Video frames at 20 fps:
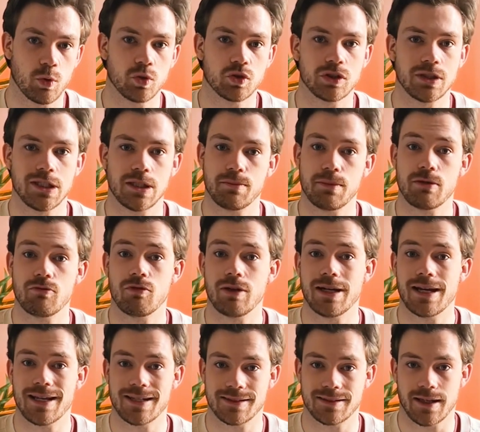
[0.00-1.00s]
also need to be
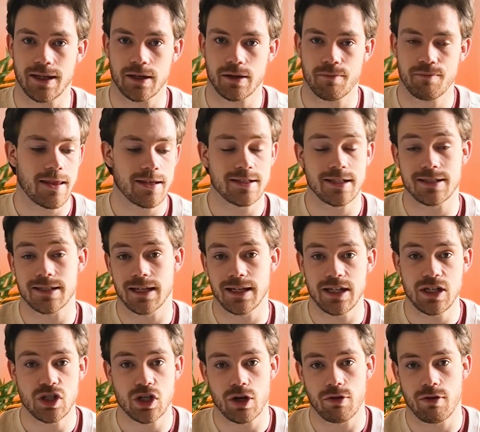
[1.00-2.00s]
realistic. Unless it's a
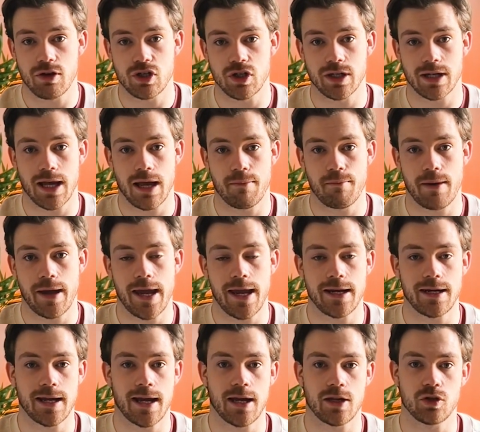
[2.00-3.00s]
lead generation
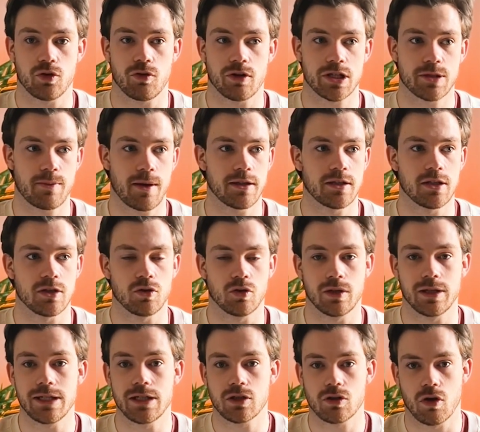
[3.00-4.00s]
campaign and you're expecting your
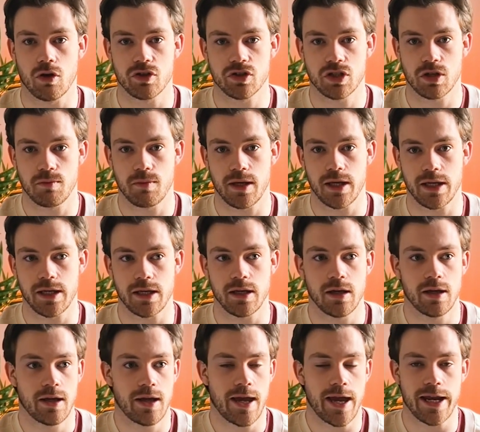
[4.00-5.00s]
lead cost to be
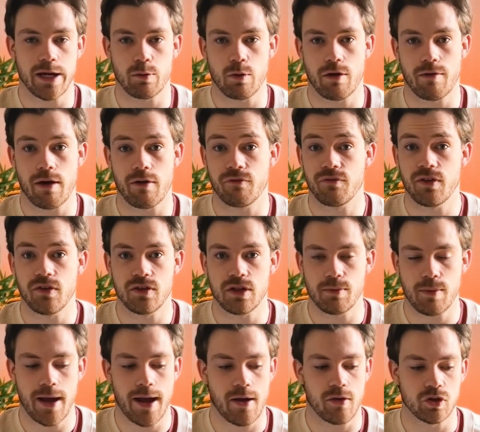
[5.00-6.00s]
anywhere around
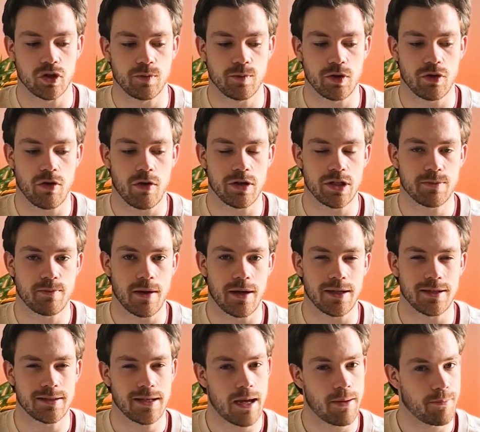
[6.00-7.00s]
£50, but you're only
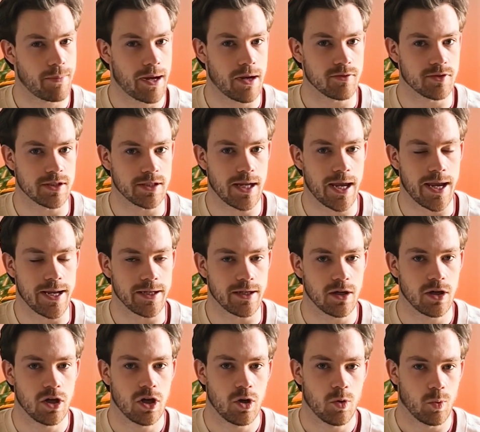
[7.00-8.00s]
spending £10 a day.
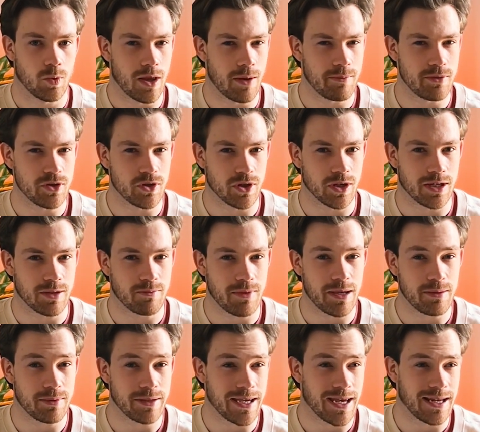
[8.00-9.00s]
Well, that means you're going to
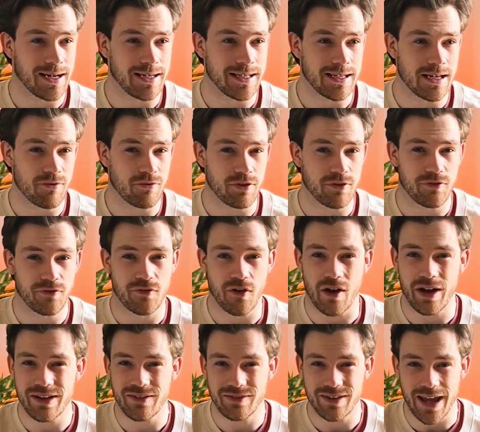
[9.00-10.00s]
maybe get a lead every
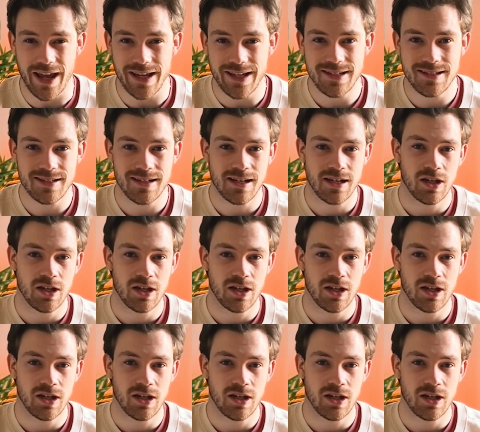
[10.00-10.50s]
5 days,